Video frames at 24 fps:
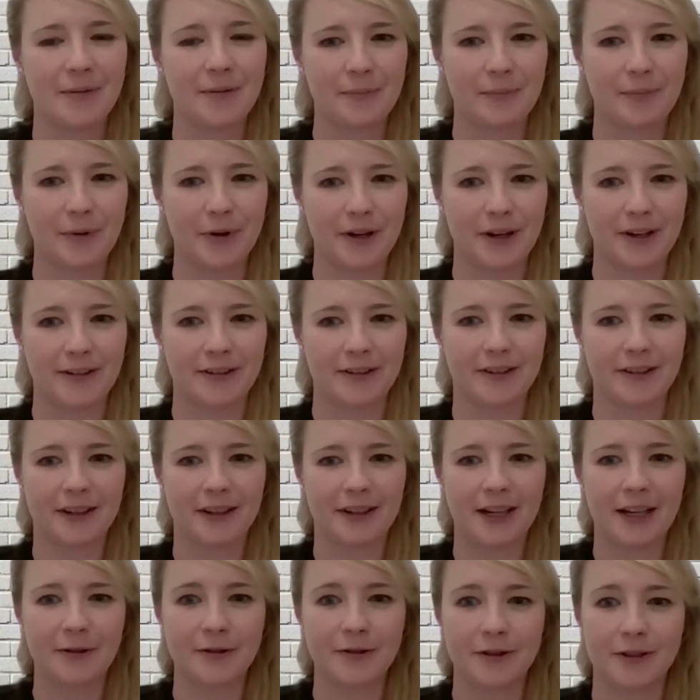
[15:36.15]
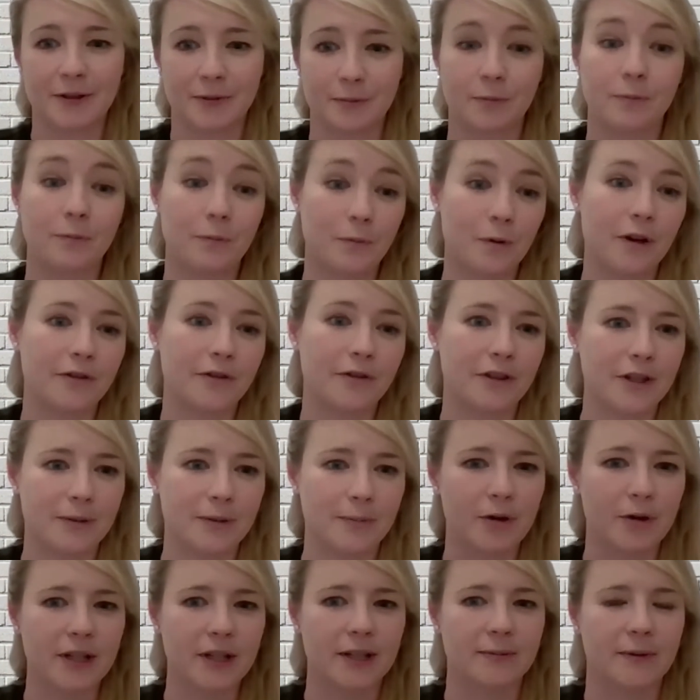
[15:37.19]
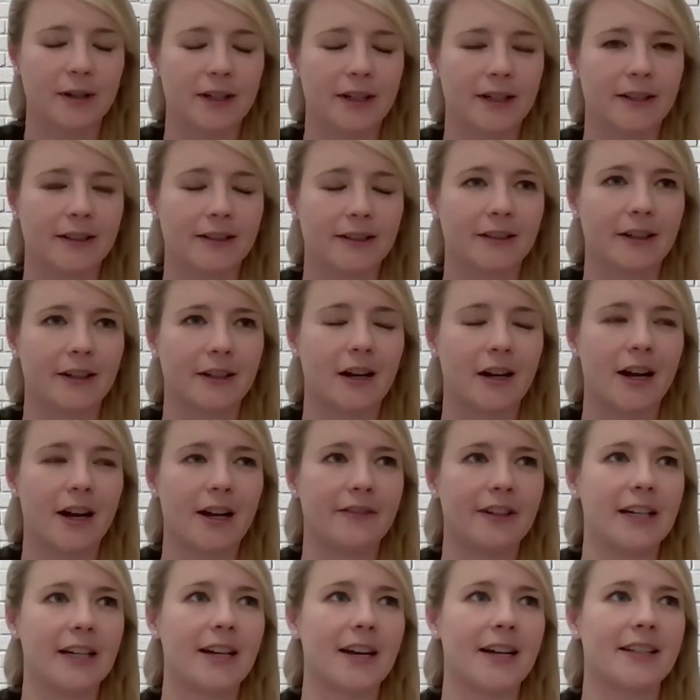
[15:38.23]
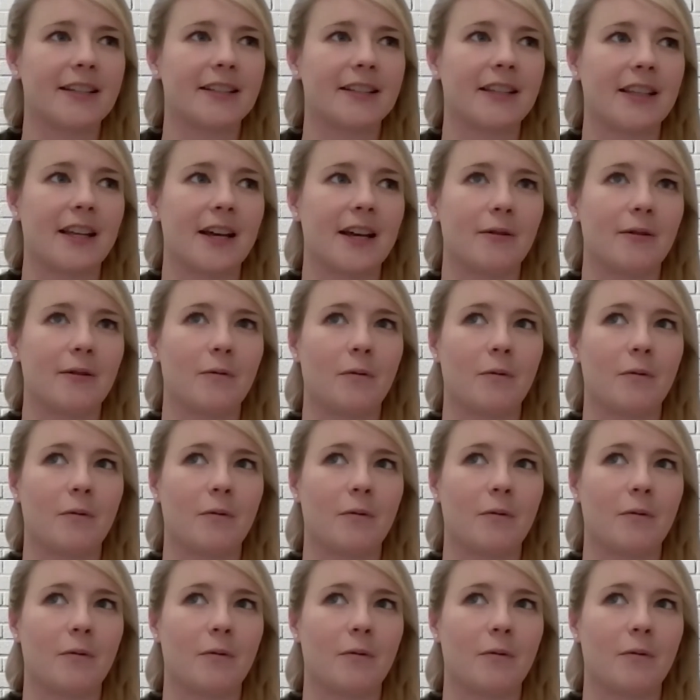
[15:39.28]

But it was one of those points where I realized that